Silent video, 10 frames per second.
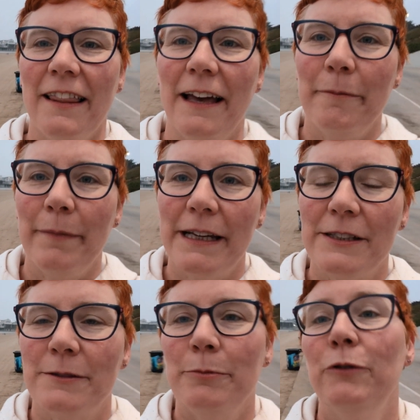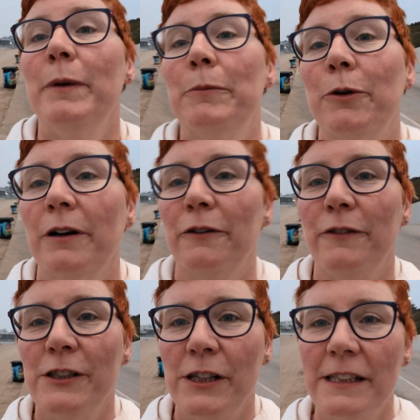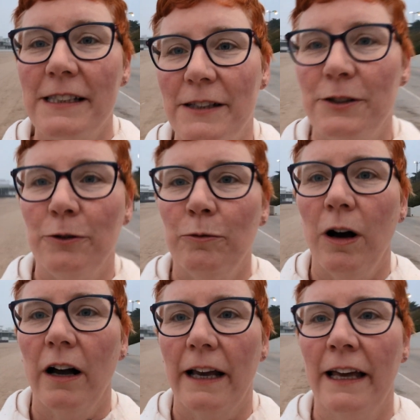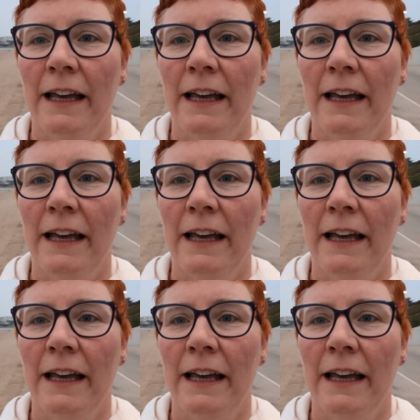that makes movement more efficient as you walk.